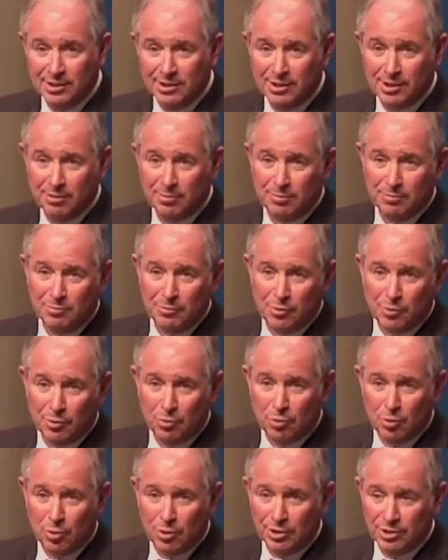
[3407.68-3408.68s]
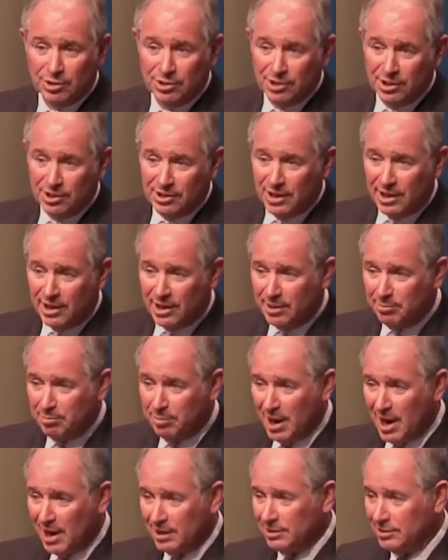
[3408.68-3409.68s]
some rewards that they
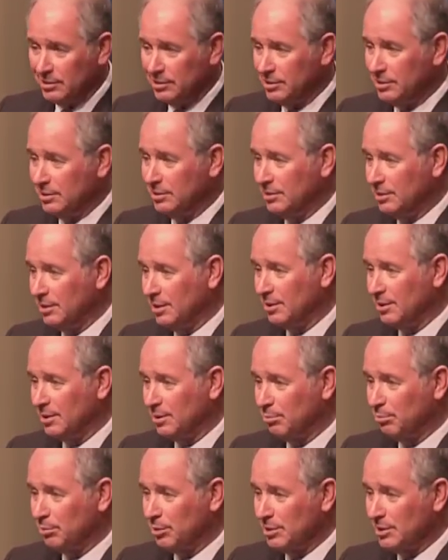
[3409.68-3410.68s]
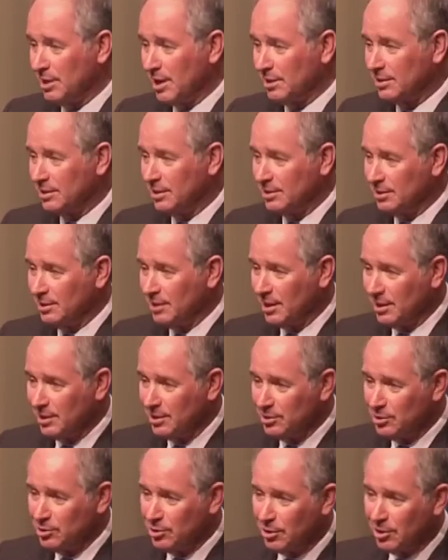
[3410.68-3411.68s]
get patents and they're protected and they
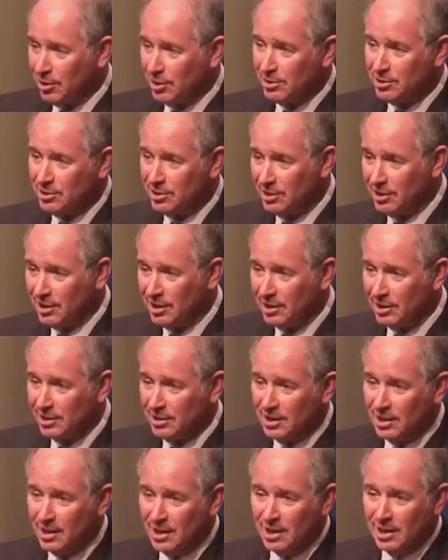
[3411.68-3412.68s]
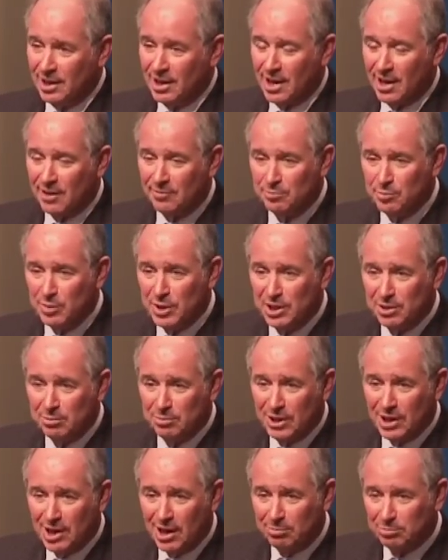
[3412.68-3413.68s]
can charge and they can have mini
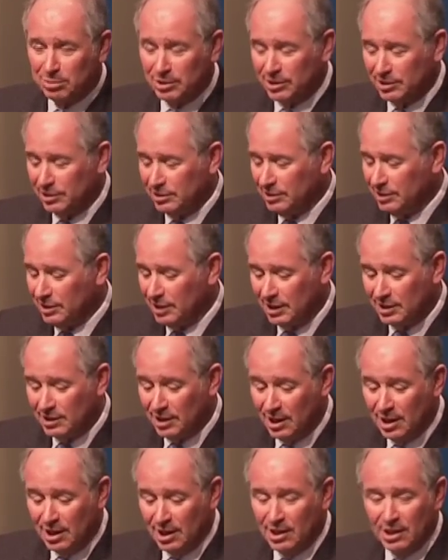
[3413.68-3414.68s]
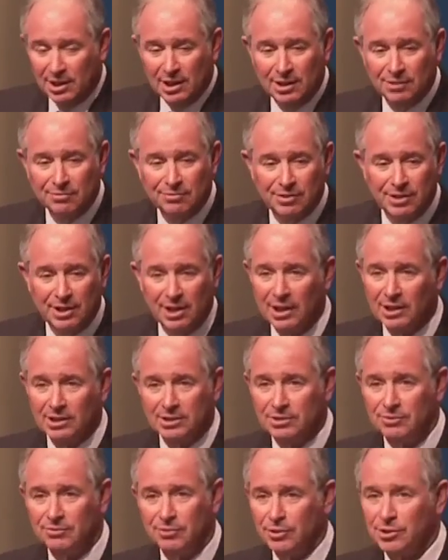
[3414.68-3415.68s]
monopolies. And in
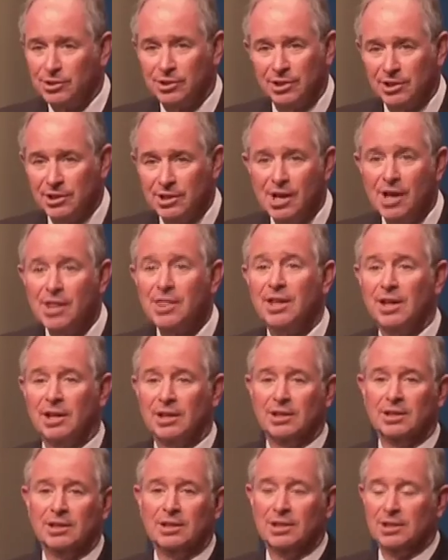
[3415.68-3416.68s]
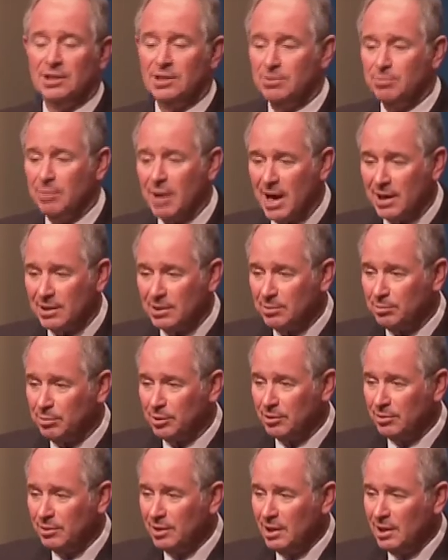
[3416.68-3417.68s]
finance, virtually nothing is
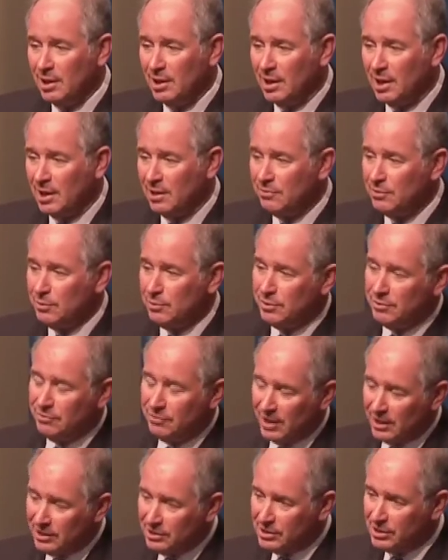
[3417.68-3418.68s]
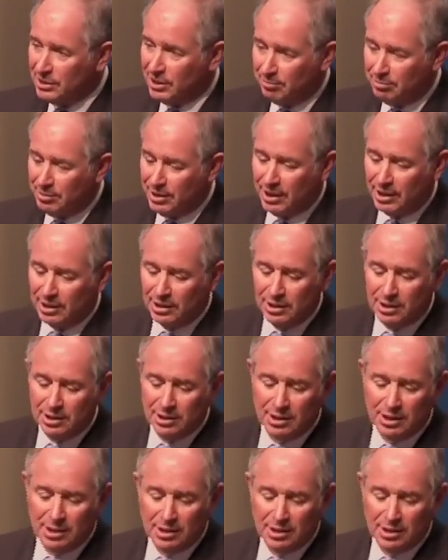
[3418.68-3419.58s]
patentable. And if you invent something,